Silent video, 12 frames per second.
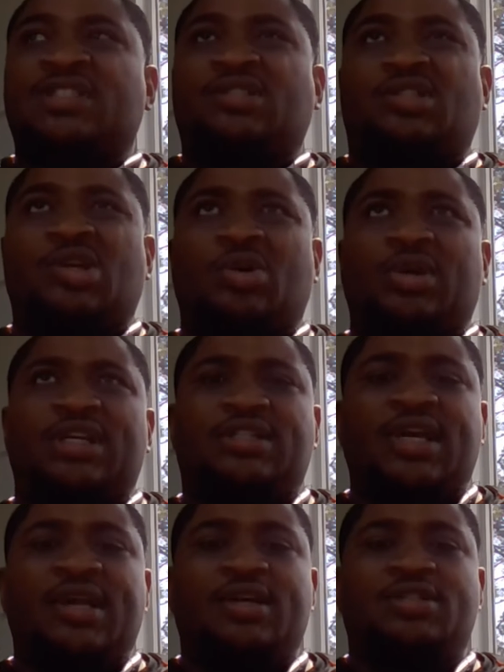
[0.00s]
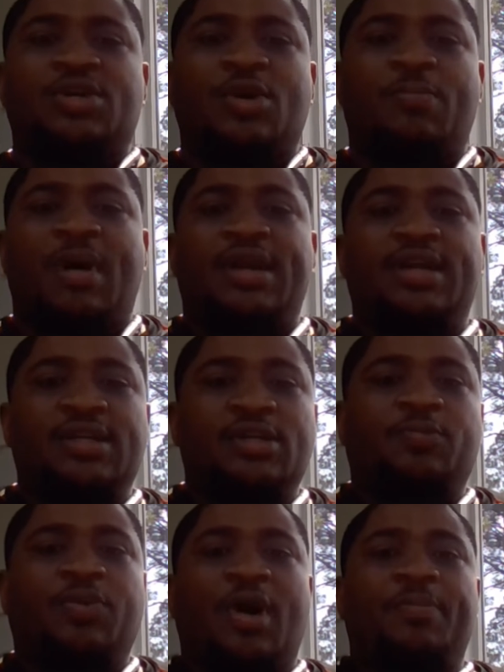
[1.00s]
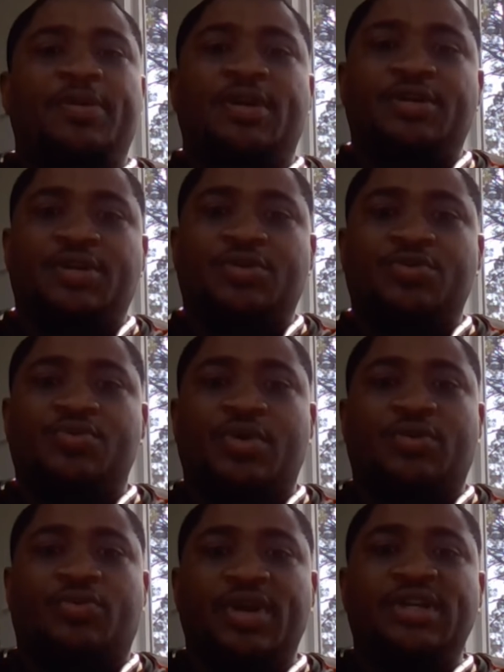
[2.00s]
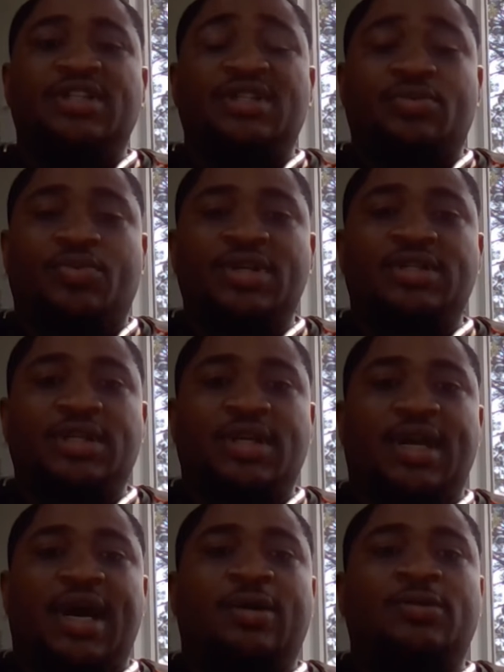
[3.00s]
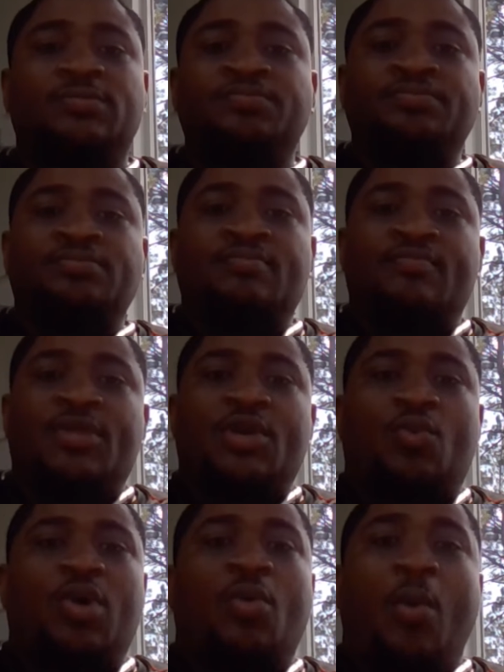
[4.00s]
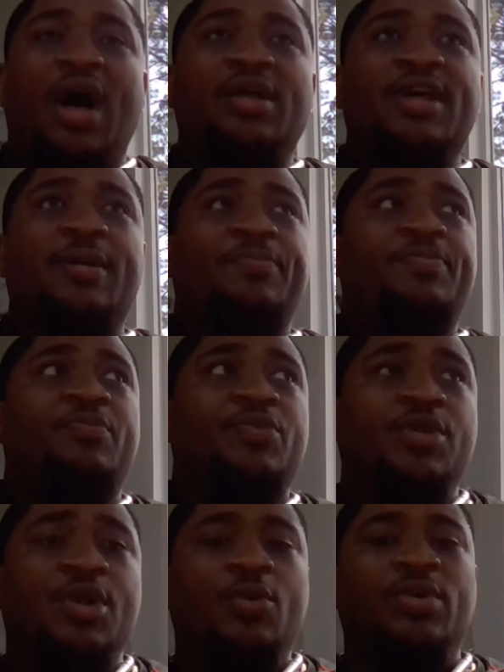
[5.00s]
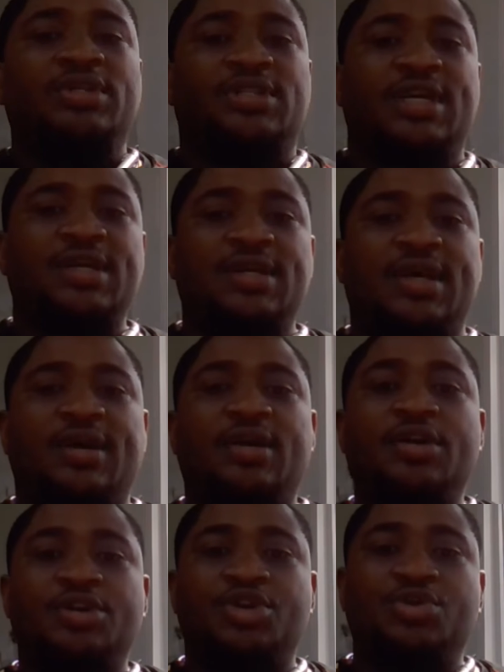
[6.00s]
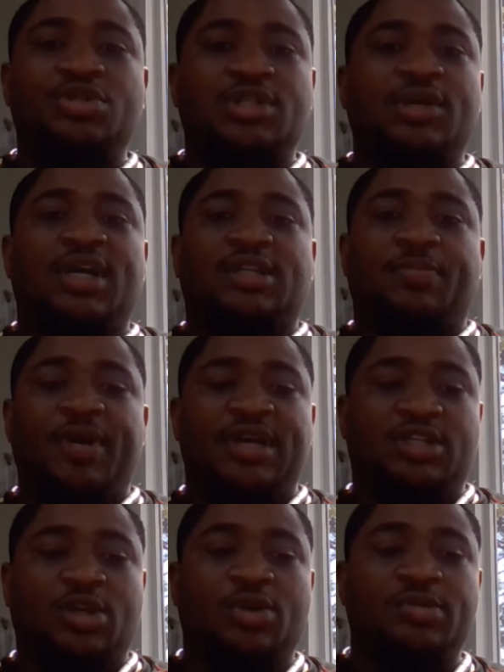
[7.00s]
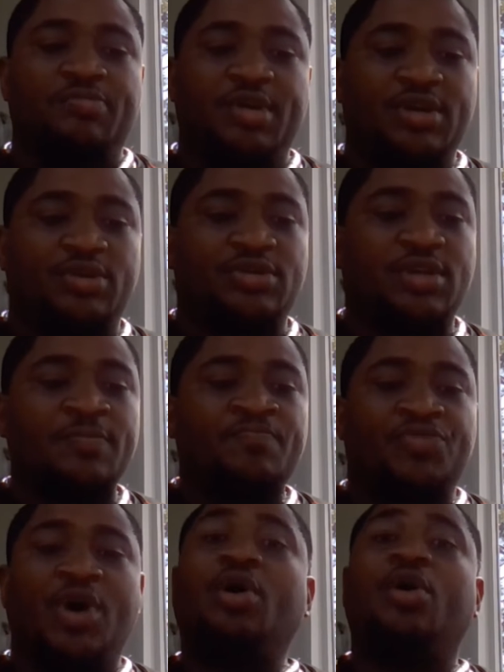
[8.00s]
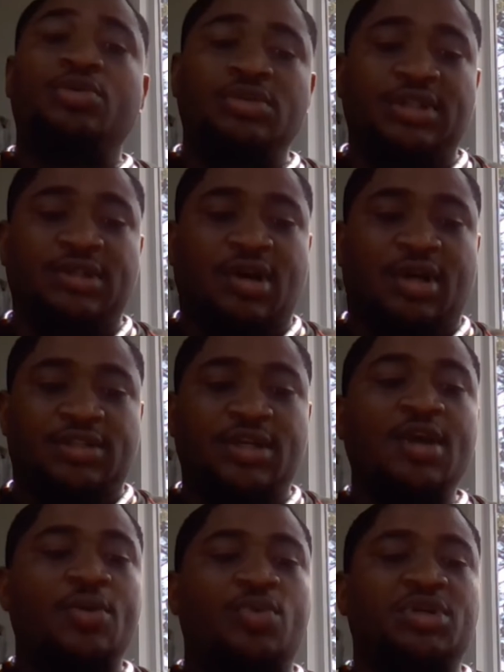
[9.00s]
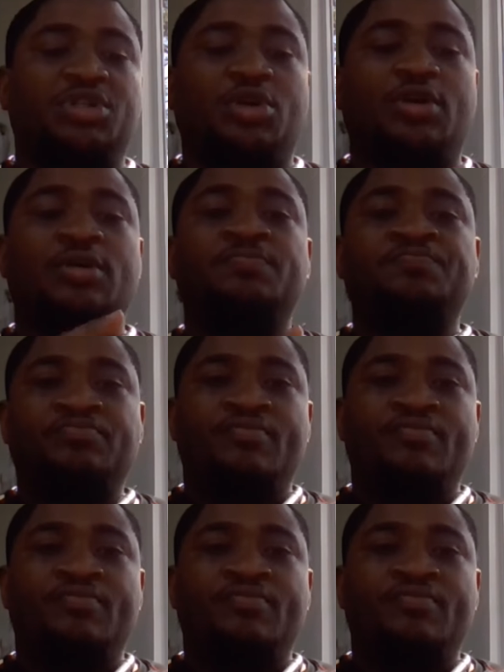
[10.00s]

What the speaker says: So let's say there's nobody in the property and you were renting it out. Well, while that no one's in there, you still have to pay certain bills. The holding costs, which are